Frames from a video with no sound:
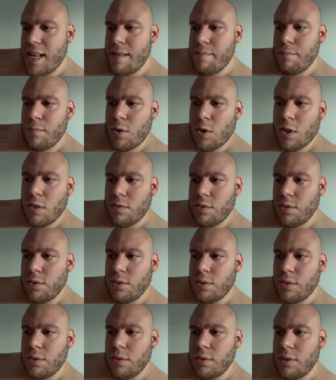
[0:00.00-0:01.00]
and
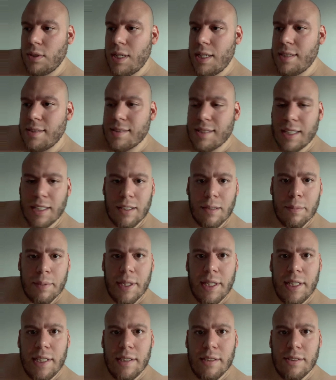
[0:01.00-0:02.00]
Marvel
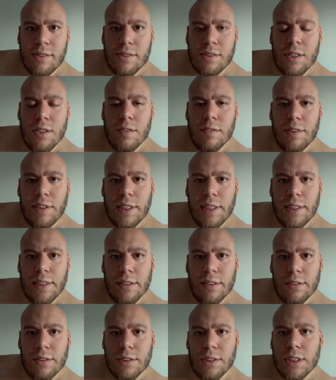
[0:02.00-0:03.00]
encyclopedias over the
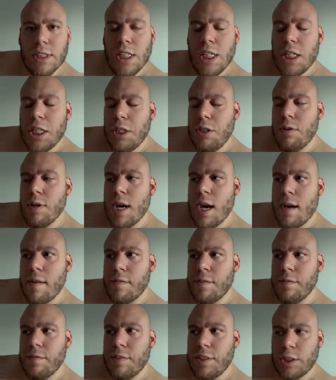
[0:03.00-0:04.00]
years. You
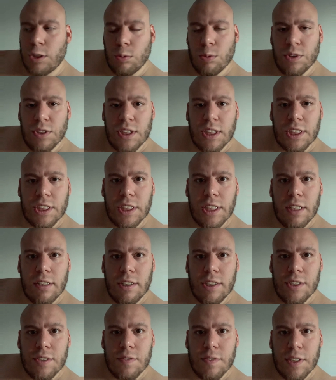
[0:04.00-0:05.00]
have the visual
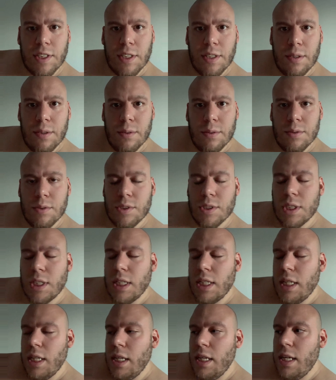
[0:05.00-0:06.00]
dictionaries for those.
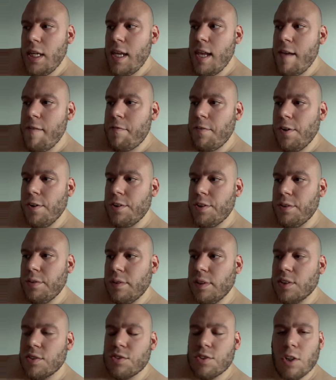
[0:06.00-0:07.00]
If you're
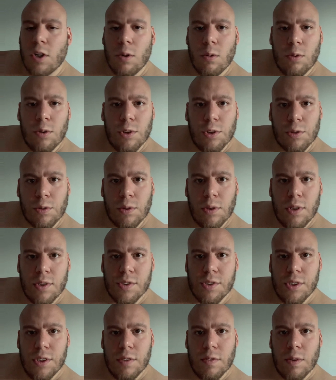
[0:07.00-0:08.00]
doing a Star Wars
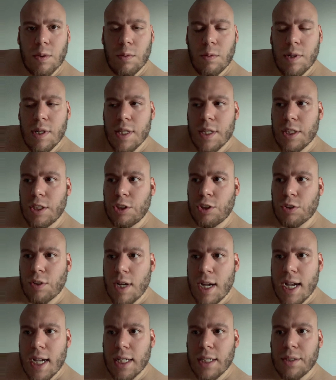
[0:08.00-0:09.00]
crossover with
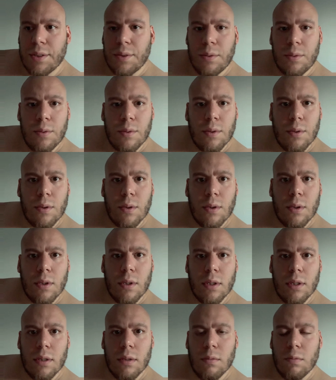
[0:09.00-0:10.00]
Trek
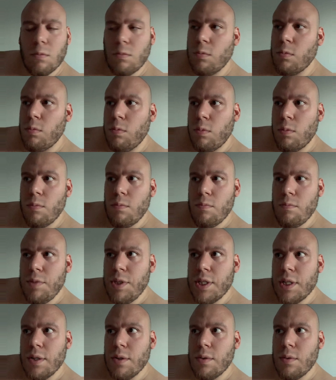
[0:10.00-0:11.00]
or,
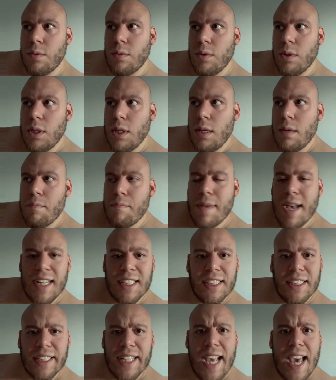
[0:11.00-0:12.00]
you know,
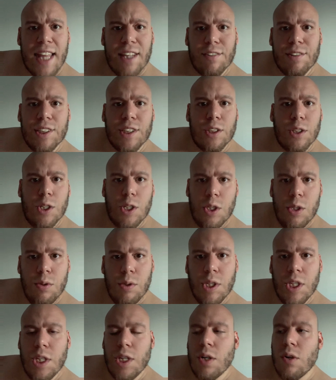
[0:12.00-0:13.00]
Magic the Gathering or
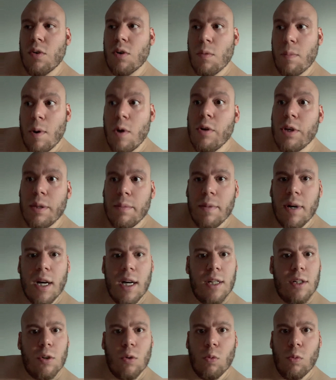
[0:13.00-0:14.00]
Yu-Gi-Oh or
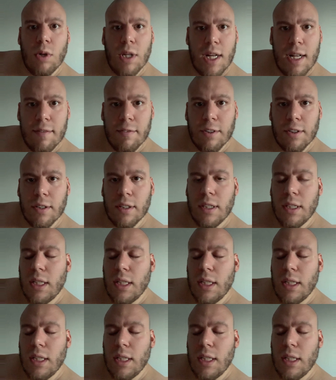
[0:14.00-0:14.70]
Pokemon or whatever,